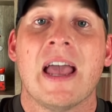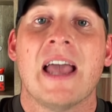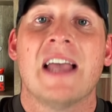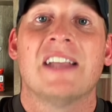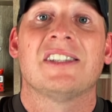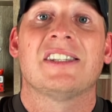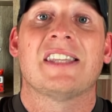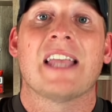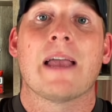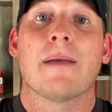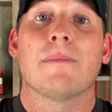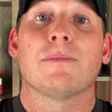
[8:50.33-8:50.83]

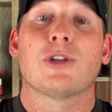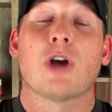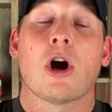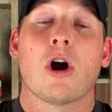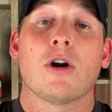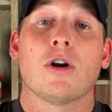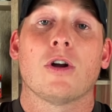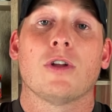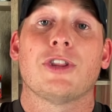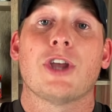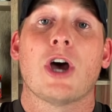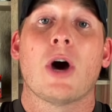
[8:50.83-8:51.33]
Sam
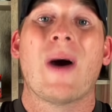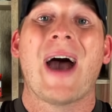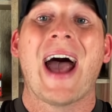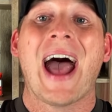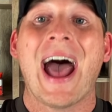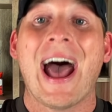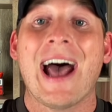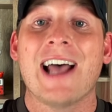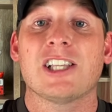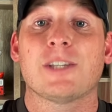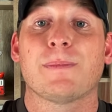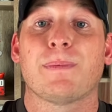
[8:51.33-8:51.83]
Darnold, though,
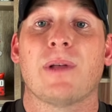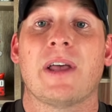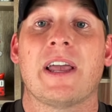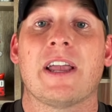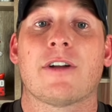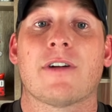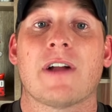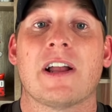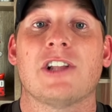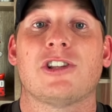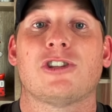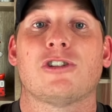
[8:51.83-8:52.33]
has played
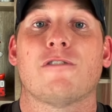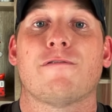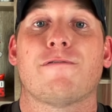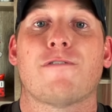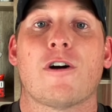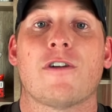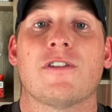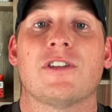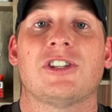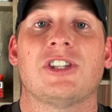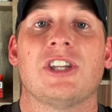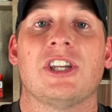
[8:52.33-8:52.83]
great so
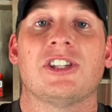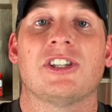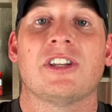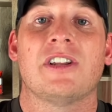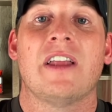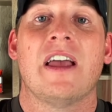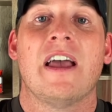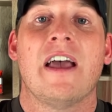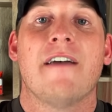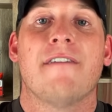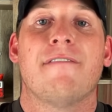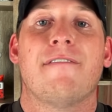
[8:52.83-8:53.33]
far this season.
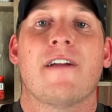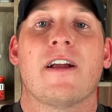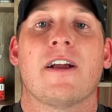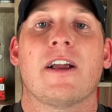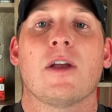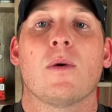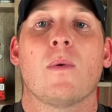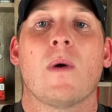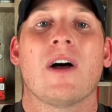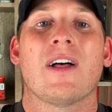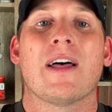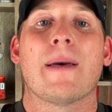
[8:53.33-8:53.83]

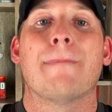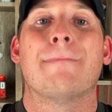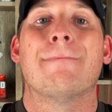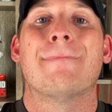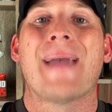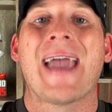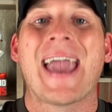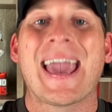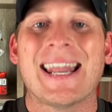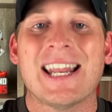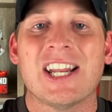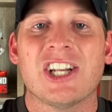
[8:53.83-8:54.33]
Very well at
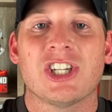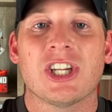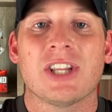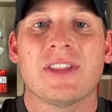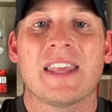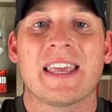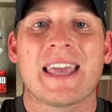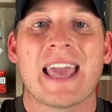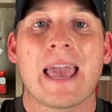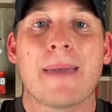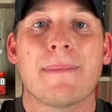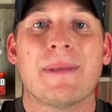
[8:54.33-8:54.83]
managing the
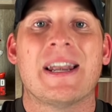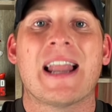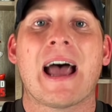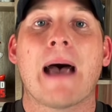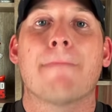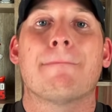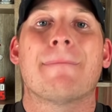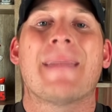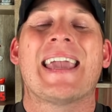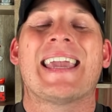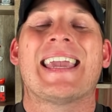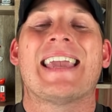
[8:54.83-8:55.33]
game and
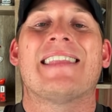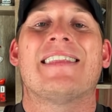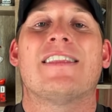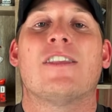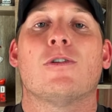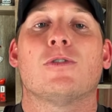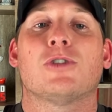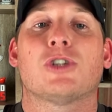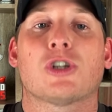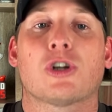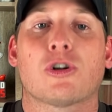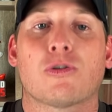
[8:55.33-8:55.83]
not making
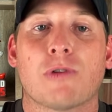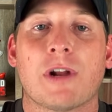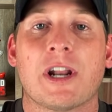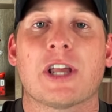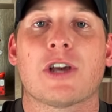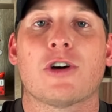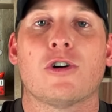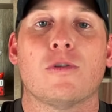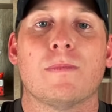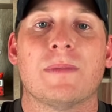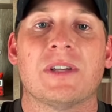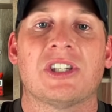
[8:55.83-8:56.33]
those
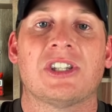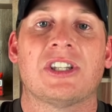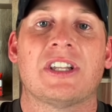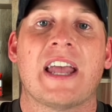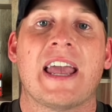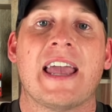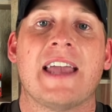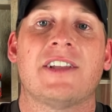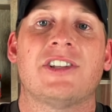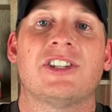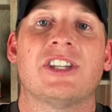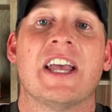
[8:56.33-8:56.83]
critical
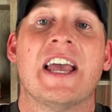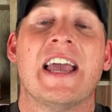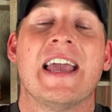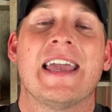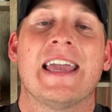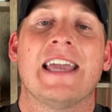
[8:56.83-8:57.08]
mistakes.